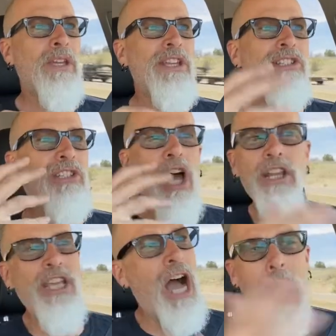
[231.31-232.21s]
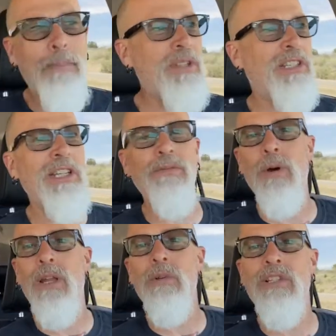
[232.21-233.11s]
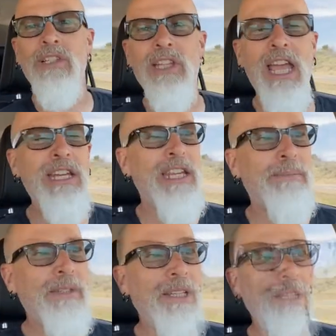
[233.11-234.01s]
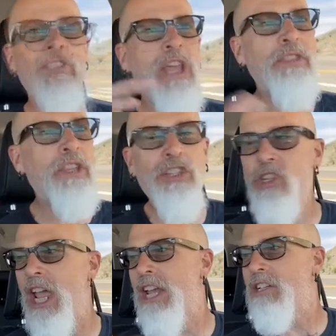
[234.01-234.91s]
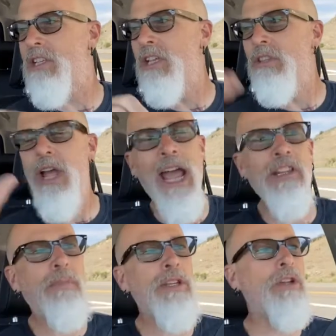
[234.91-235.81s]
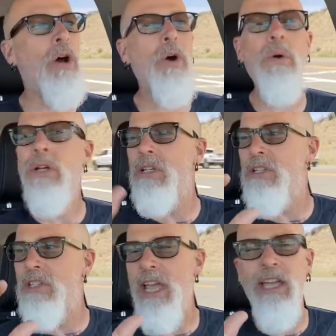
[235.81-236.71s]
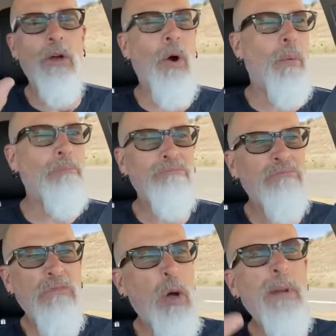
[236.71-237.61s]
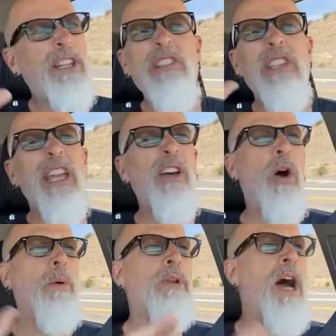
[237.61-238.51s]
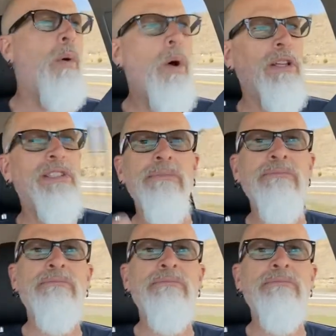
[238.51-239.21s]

It's done the opposite of what it was intended, because nothing's changed. There has been no stay at home. Nobody's stayed at home. Not once.